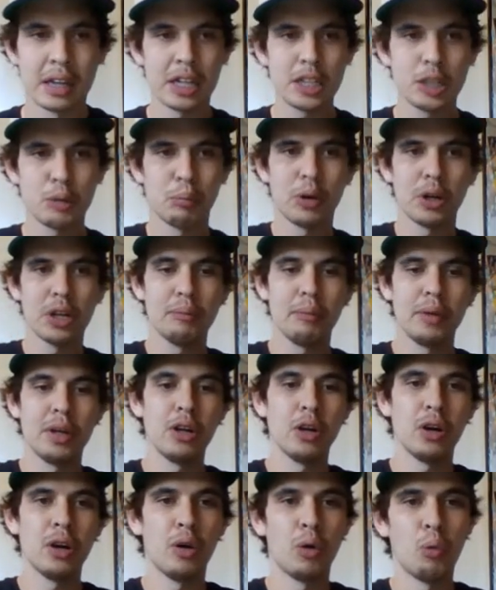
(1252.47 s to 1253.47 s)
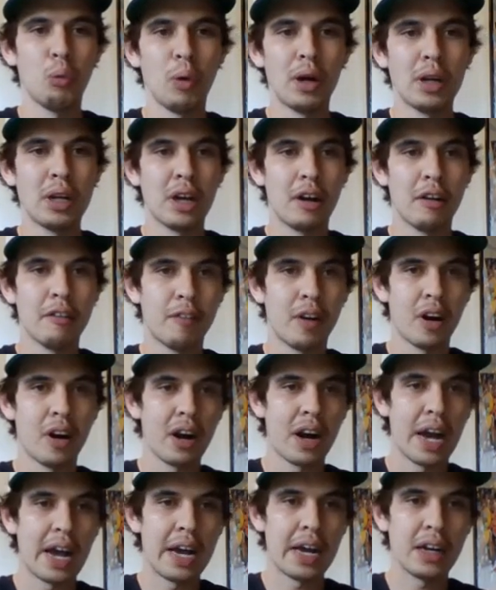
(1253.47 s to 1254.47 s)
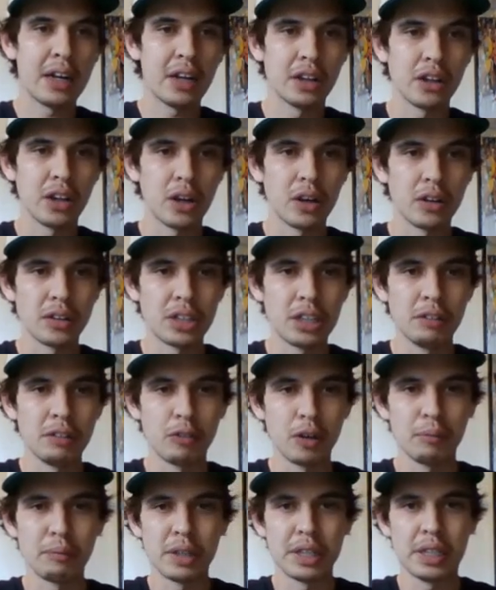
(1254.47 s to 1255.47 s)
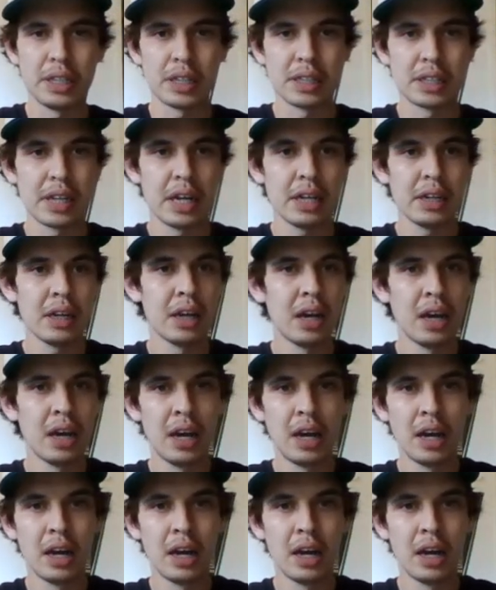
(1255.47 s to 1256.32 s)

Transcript: Let's bring him in. One Farhan Lalji from TSN.